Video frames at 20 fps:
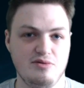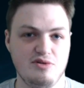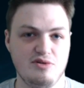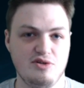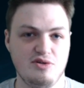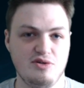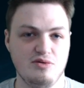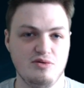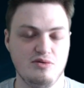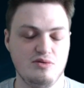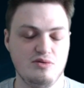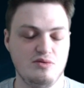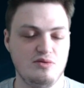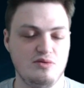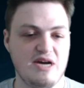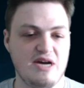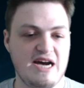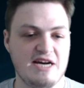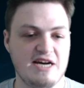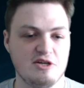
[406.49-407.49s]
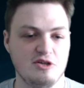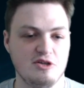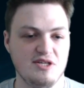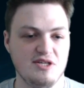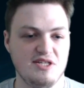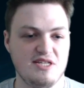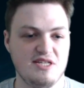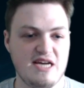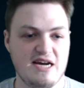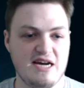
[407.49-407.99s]
to actually
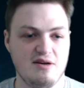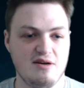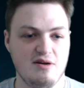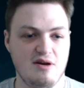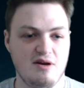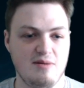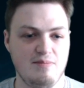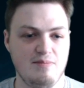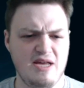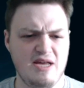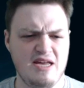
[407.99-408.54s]
stack it up.